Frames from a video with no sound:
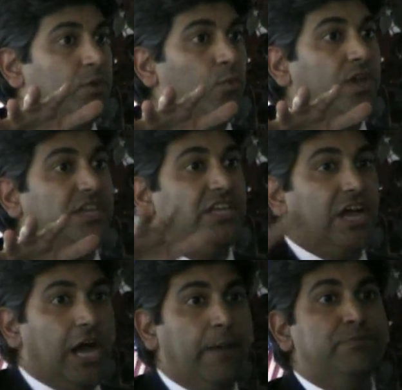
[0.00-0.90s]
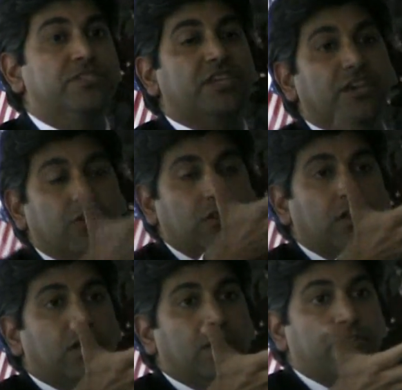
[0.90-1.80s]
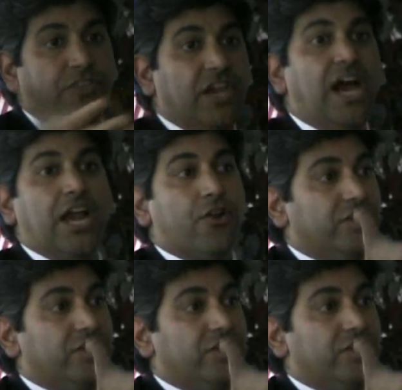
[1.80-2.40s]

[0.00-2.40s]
We need to upskill the higher